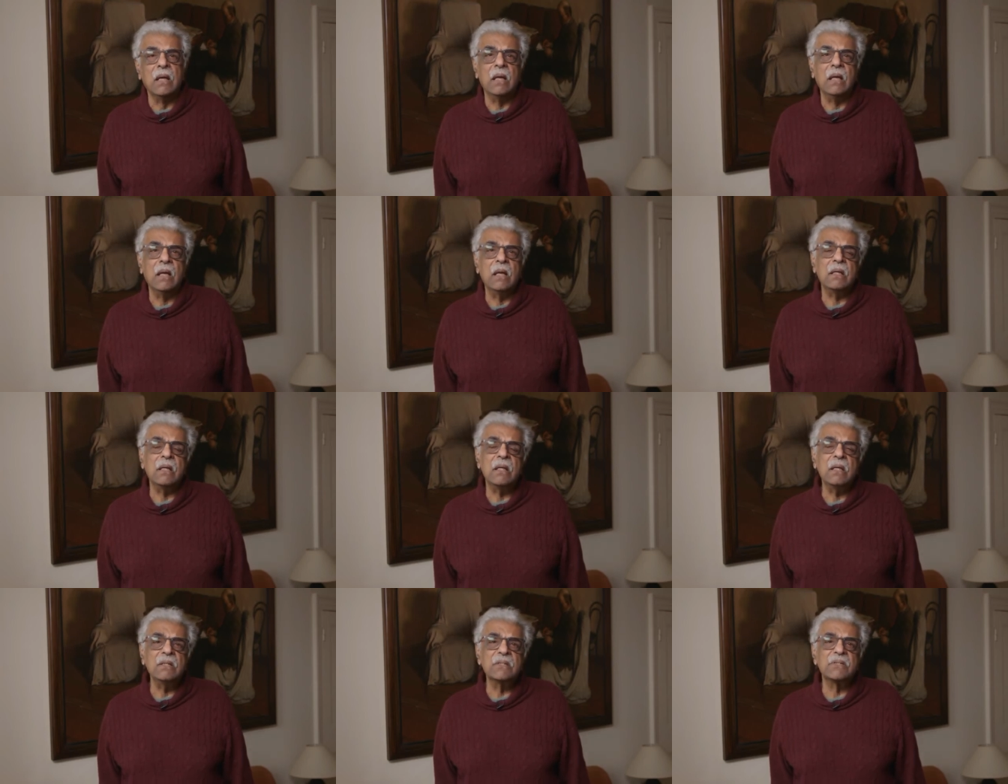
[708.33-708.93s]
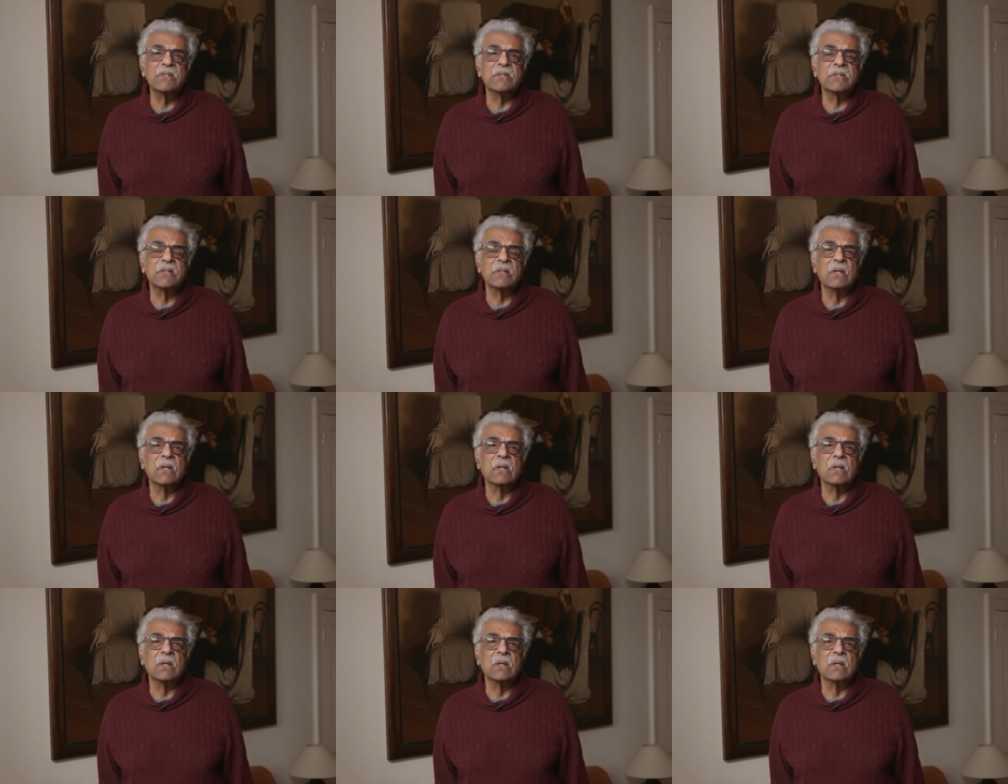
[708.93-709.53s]
It is,
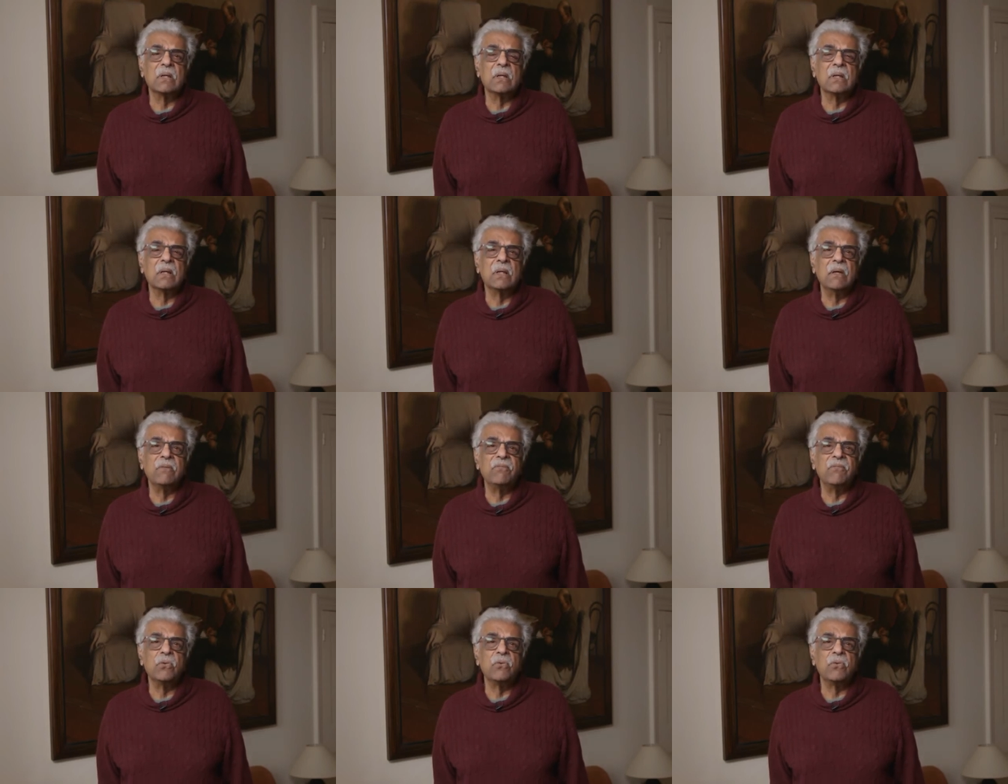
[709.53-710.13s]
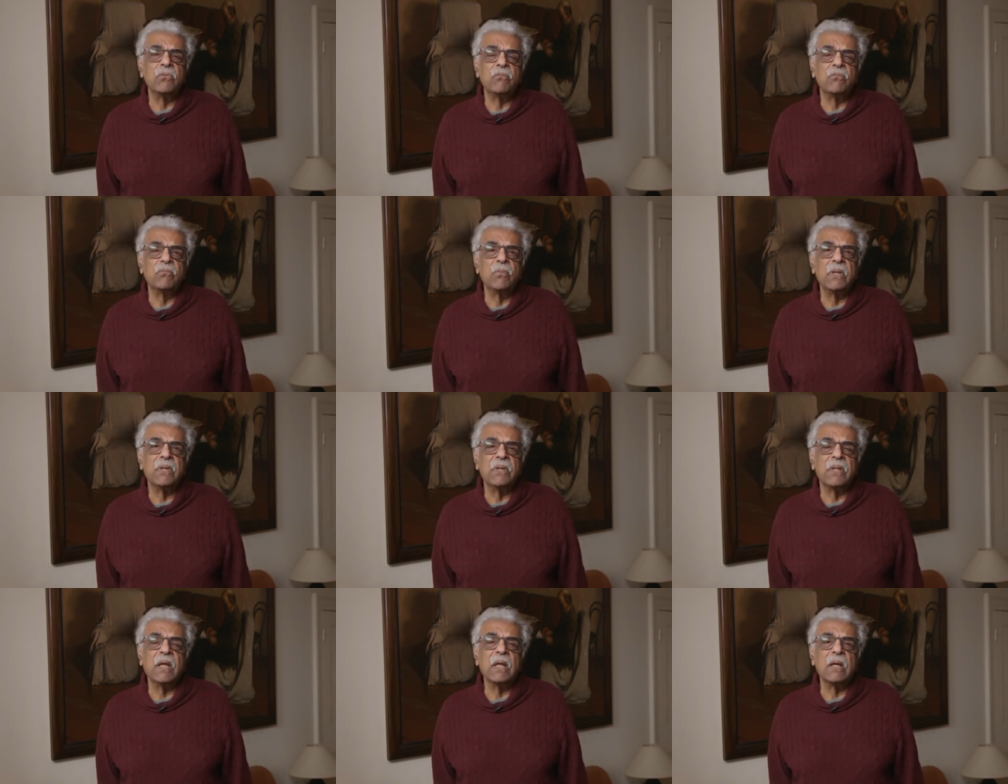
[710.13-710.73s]
if
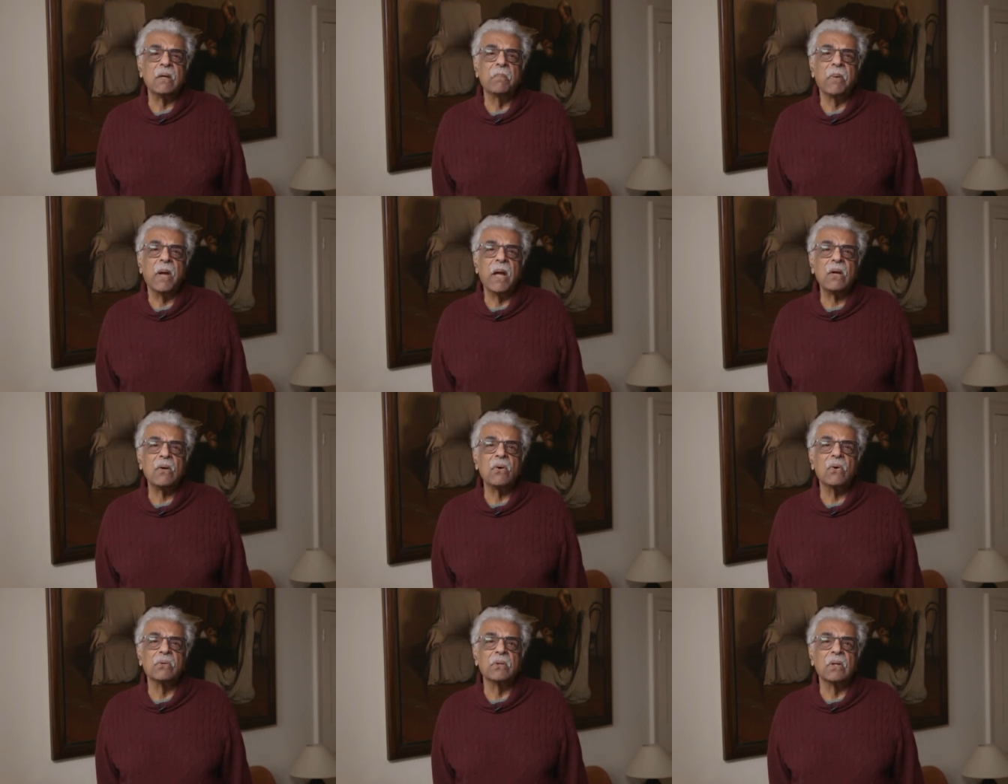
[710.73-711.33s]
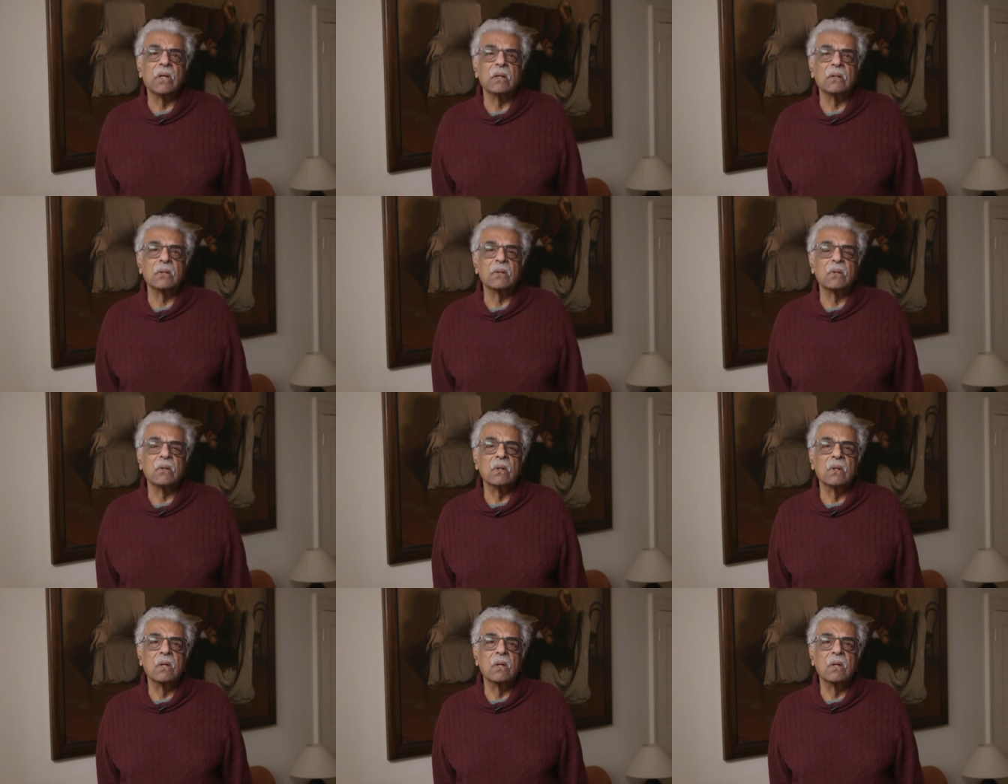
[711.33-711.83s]
we think back on it,